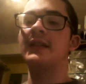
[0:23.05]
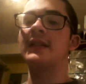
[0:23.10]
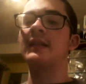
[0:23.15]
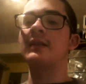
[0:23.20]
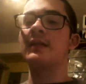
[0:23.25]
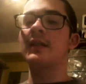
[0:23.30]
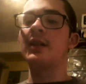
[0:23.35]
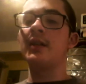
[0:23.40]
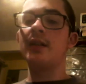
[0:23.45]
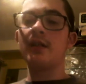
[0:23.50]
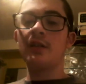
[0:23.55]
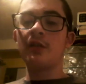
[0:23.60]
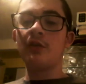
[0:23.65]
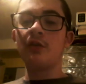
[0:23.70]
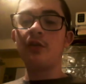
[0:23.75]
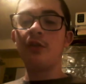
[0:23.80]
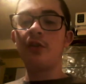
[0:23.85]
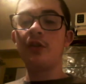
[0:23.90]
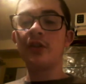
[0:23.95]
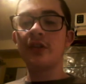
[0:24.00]
of the
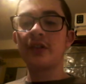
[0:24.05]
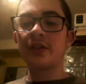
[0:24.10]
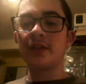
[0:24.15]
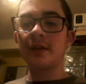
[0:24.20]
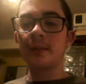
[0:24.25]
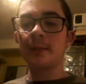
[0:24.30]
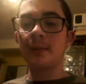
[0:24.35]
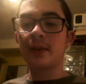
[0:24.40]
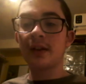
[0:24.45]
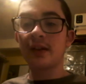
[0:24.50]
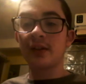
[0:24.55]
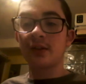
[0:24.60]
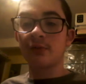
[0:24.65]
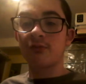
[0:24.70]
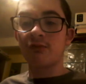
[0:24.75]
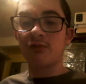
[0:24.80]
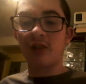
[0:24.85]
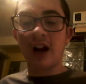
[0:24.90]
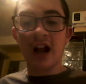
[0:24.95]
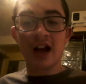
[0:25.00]
Awesomeness
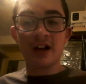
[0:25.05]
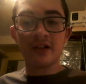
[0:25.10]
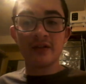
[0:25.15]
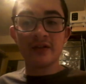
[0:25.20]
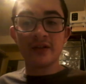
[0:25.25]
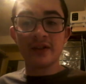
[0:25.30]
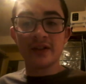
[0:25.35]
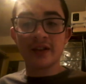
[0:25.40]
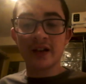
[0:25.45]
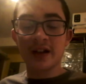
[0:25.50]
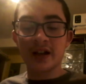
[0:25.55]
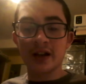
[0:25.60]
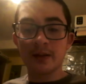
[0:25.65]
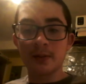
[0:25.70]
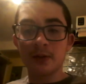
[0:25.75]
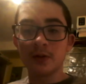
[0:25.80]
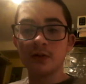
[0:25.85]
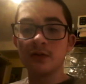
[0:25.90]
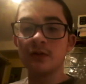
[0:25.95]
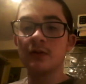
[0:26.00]
Round
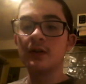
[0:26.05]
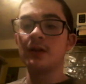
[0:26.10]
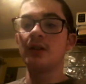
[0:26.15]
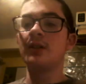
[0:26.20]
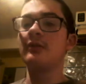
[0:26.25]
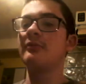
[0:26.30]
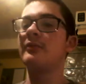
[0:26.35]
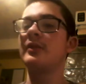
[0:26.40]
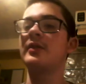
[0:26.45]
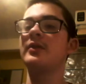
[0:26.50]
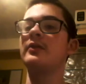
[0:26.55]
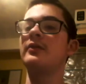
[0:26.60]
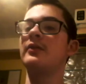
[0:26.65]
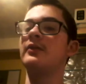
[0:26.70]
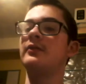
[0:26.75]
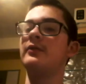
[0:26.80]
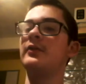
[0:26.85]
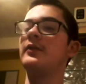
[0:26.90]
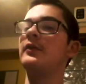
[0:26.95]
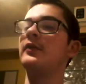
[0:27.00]
Table. We couldn't
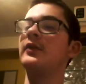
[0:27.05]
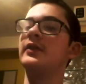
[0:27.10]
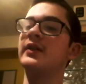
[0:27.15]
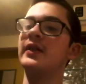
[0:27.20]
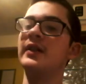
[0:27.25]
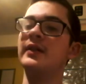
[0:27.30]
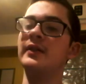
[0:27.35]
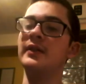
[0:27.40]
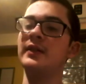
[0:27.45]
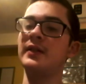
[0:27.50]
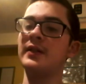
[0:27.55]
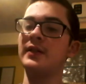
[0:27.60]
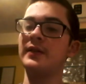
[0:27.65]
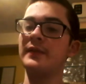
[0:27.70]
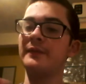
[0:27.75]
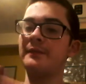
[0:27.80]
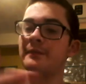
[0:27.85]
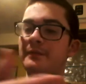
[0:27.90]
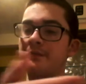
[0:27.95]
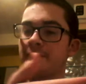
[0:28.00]
afford the
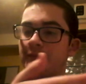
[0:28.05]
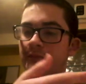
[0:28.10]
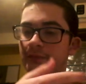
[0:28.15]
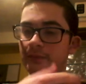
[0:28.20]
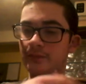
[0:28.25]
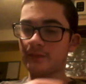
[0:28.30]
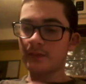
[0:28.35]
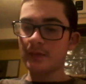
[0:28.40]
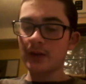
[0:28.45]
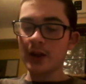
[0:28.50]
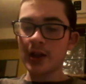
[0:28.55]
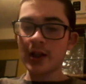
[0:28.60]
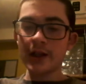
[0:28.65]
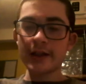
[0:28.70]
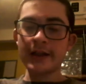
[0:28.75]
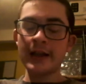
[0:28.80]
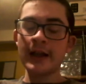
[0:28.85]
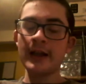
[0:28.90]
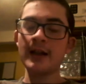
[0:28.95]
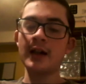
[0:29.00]

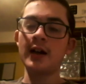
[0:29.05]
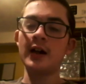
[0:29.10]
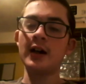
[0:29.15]
King